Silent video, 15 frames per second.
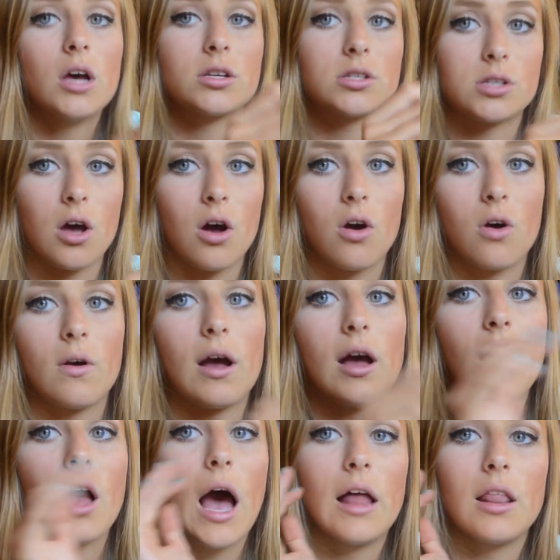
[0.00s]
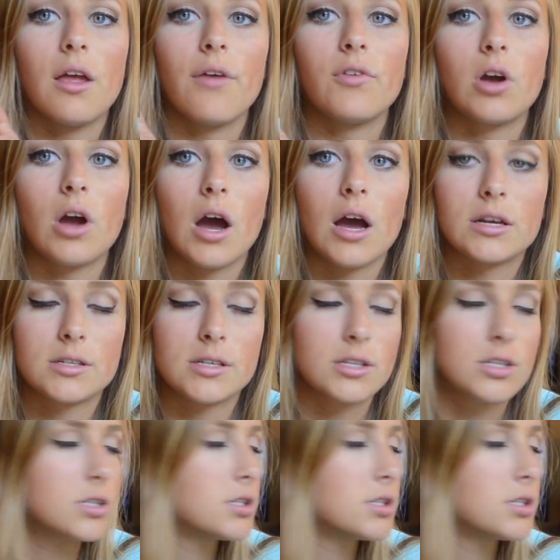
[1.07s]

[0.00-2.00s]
So, I love you guys